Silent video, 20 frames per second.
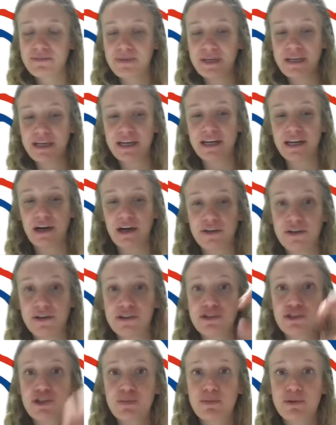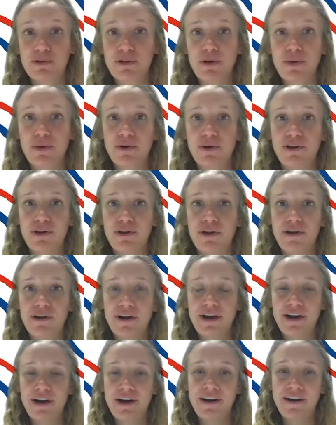being on the super local
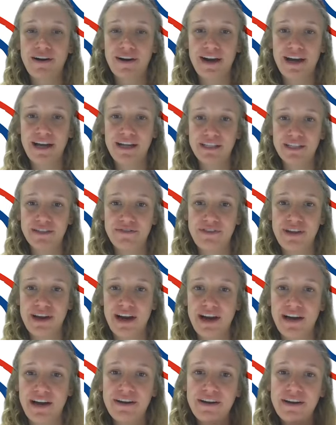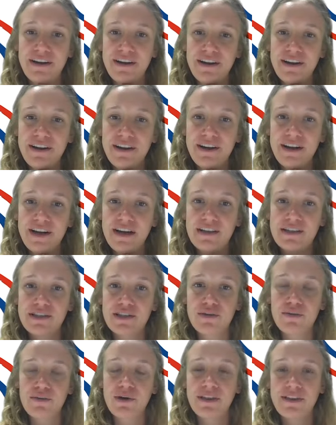uh, end of that. And
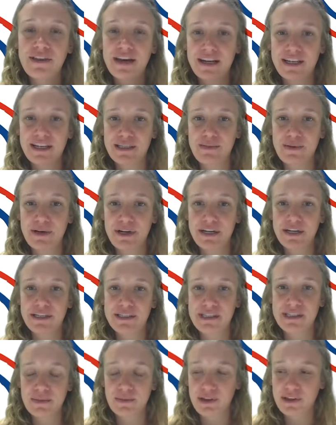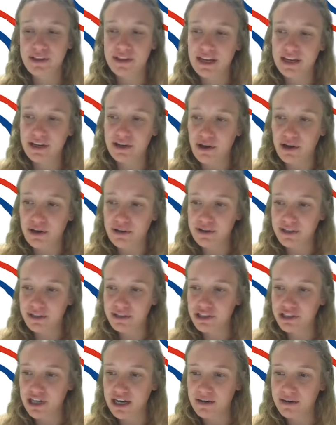so, with that experience and with that
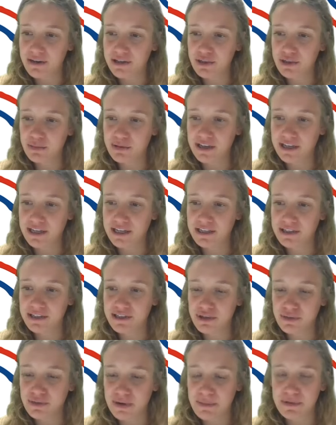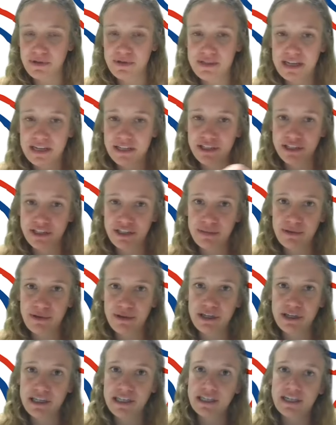knowledge, how do you plan to represent your
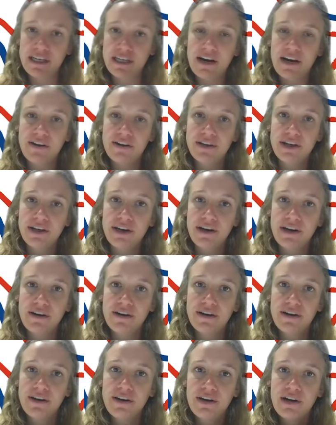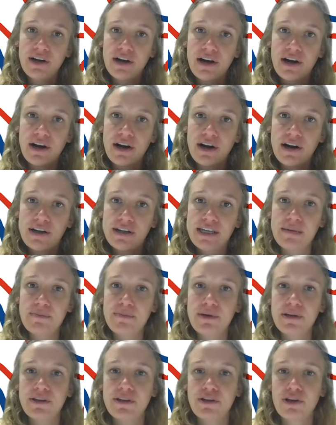community in Helena, uh,
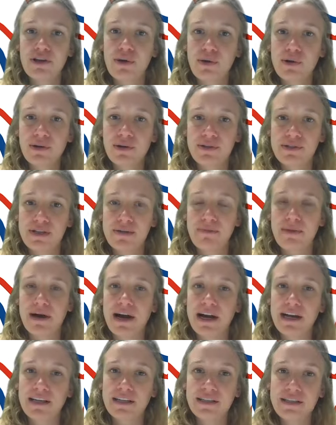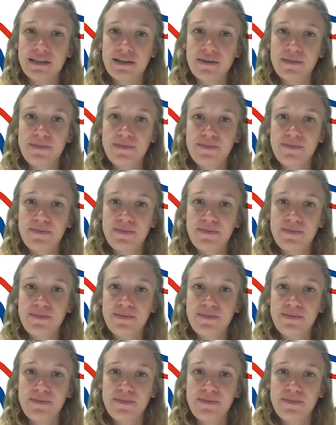keeping the locals in mind?